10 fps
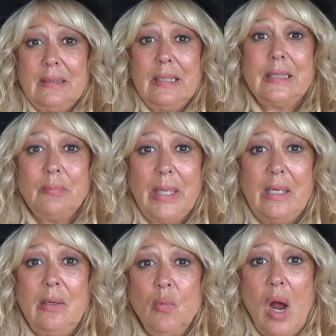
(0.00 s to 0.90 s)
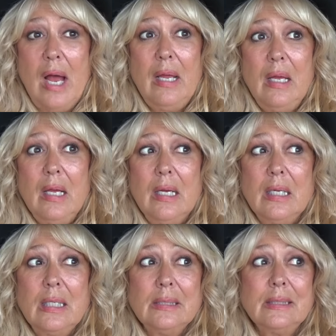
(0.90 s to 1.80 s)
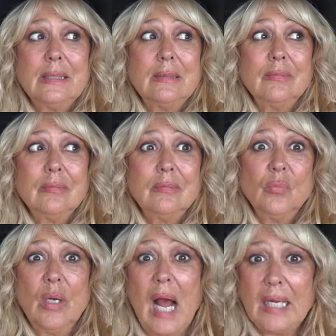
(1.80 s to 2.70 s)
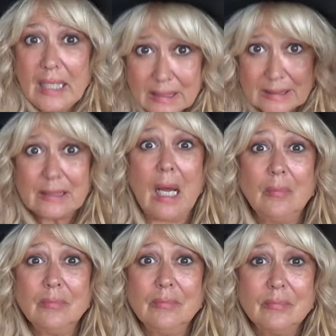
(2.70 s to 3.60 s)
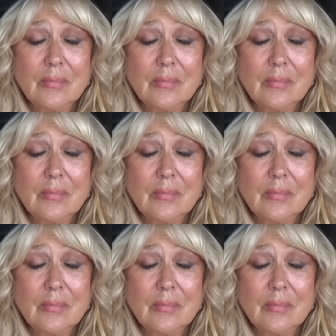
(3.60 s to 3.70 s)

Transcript: It's me. Why? Because when I get something,